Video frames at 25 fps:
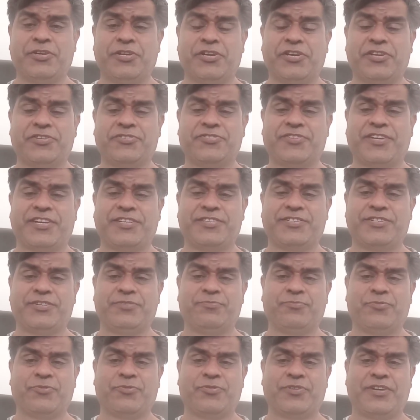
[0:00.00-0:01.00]
anxiety
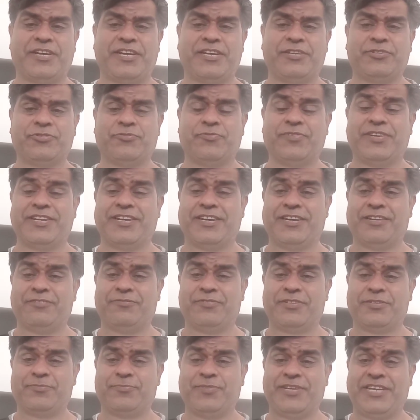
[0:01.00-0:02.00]
mode and you will
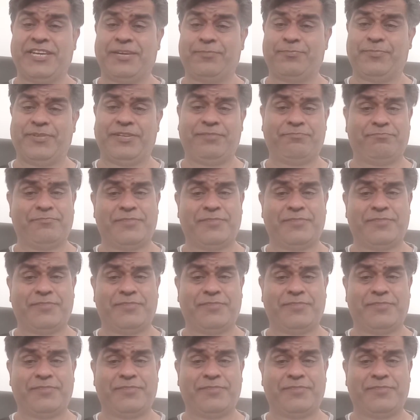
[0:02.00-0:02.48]
always be happy.